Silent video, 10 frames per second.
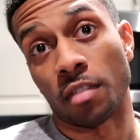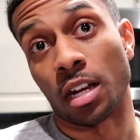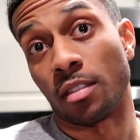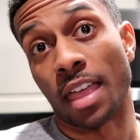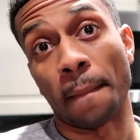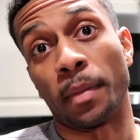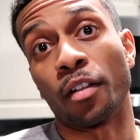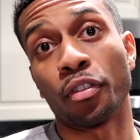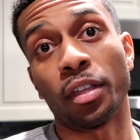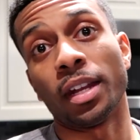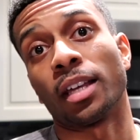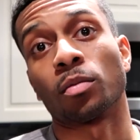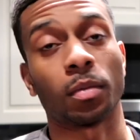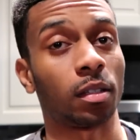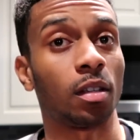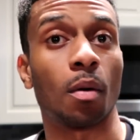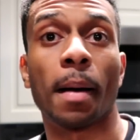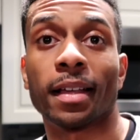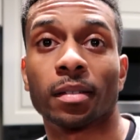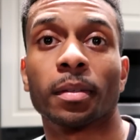in that month, the next month,
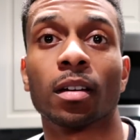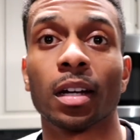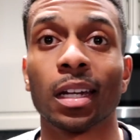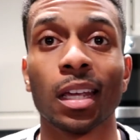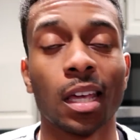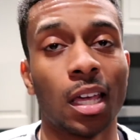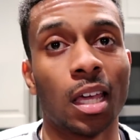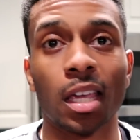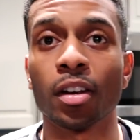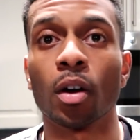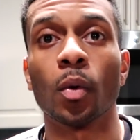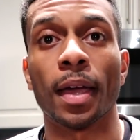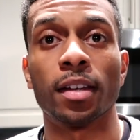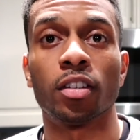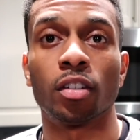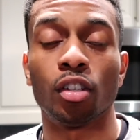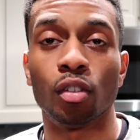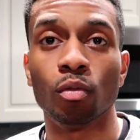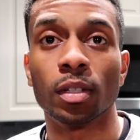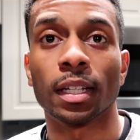buy something on it, and just
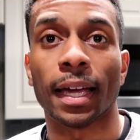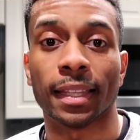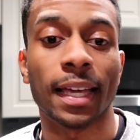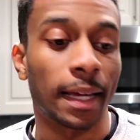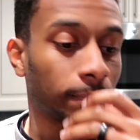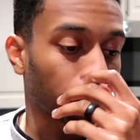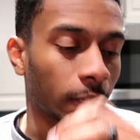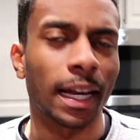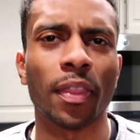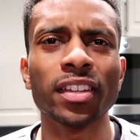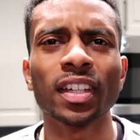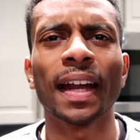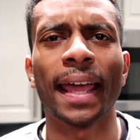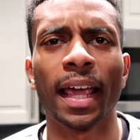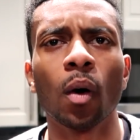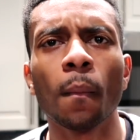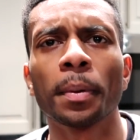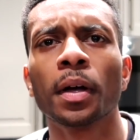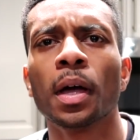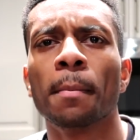use it like that. Now that's gonna
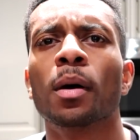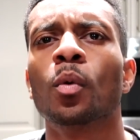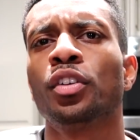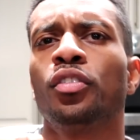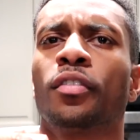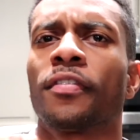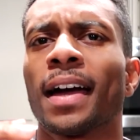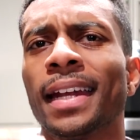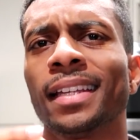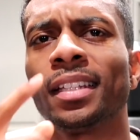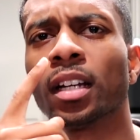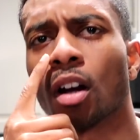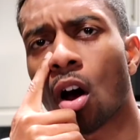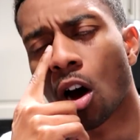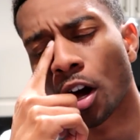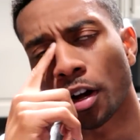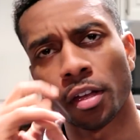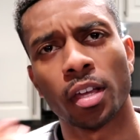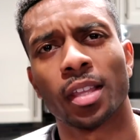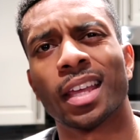help, but when you're financing a
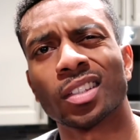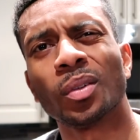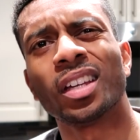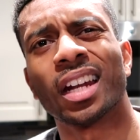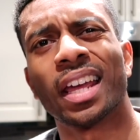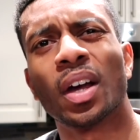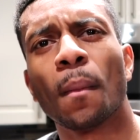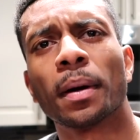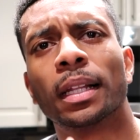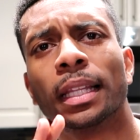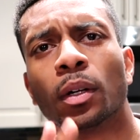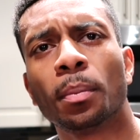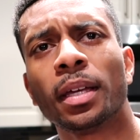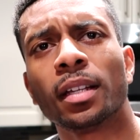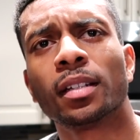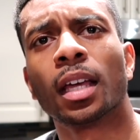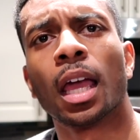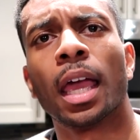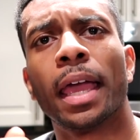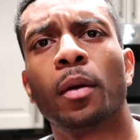car, that's only gonna help a little bit.
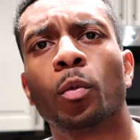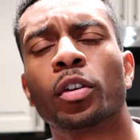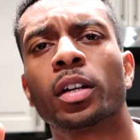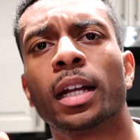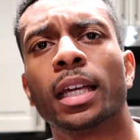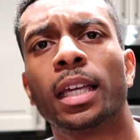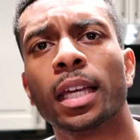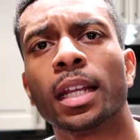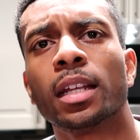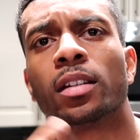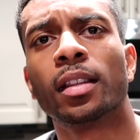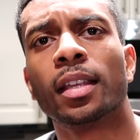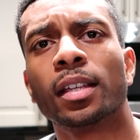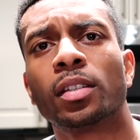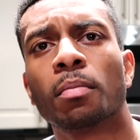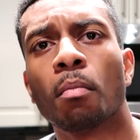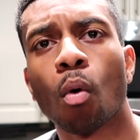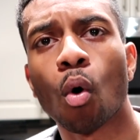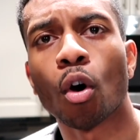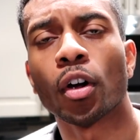And we're gonna get into this
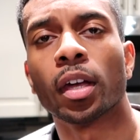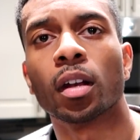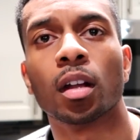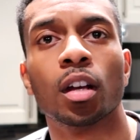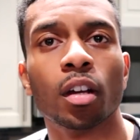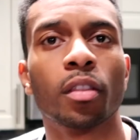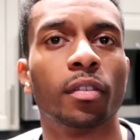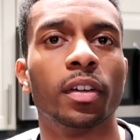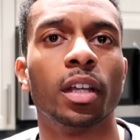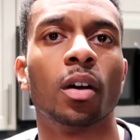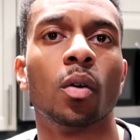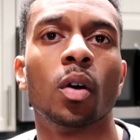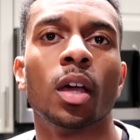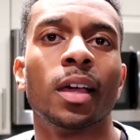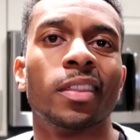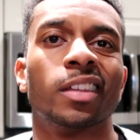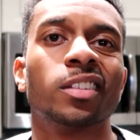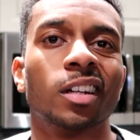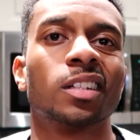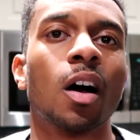more in another video that's
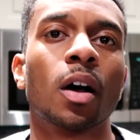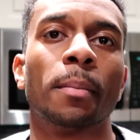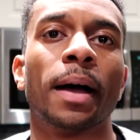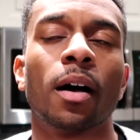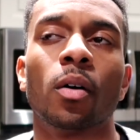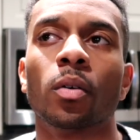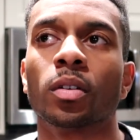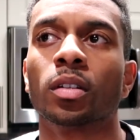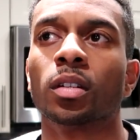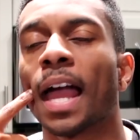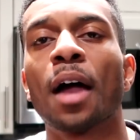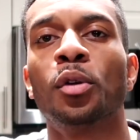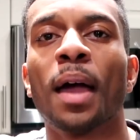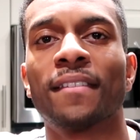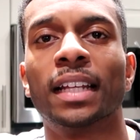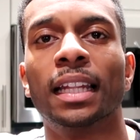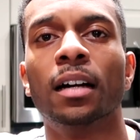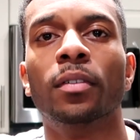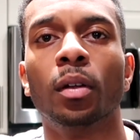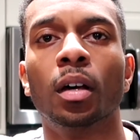gonna talk about how you have to
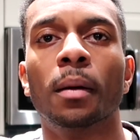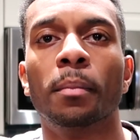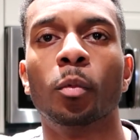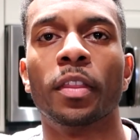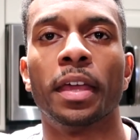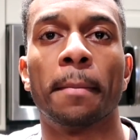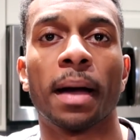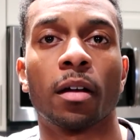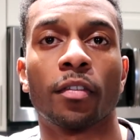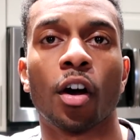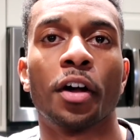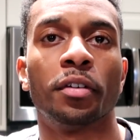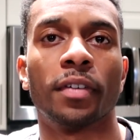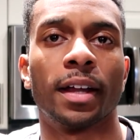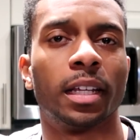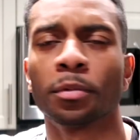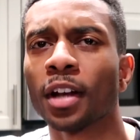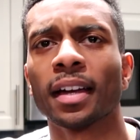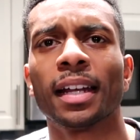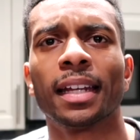level up with the amount of car you finance. We're
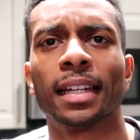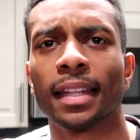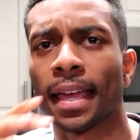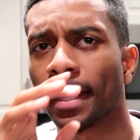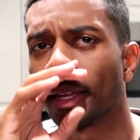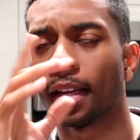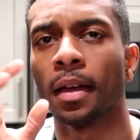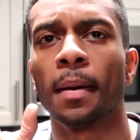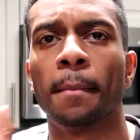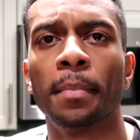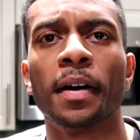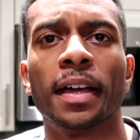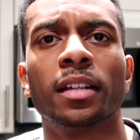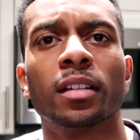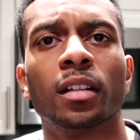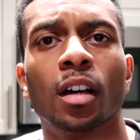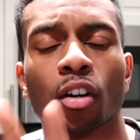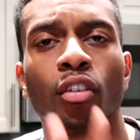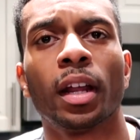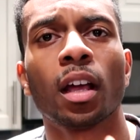not gonna get into that, but a
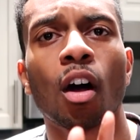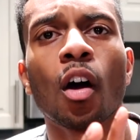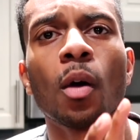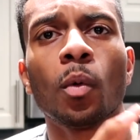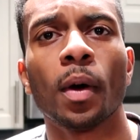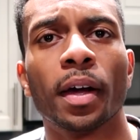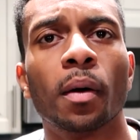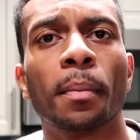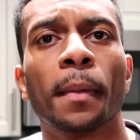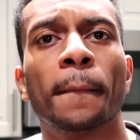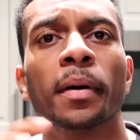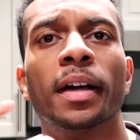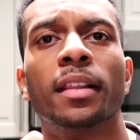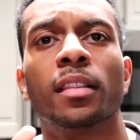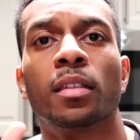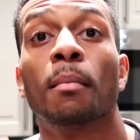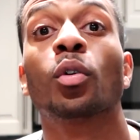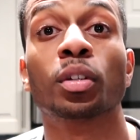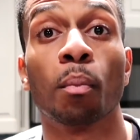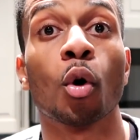credit card will help. But the
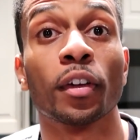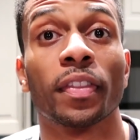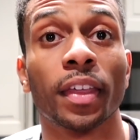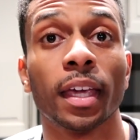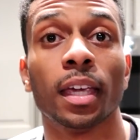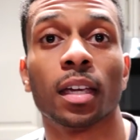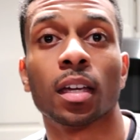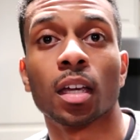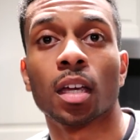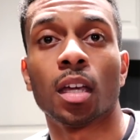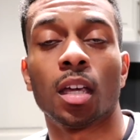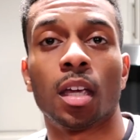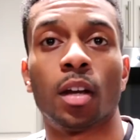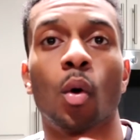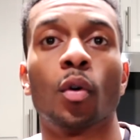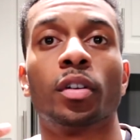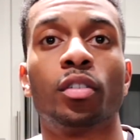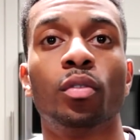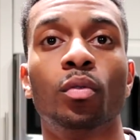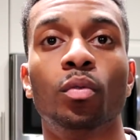most important thing in order
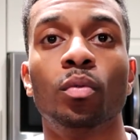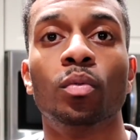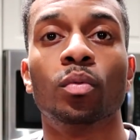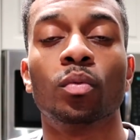to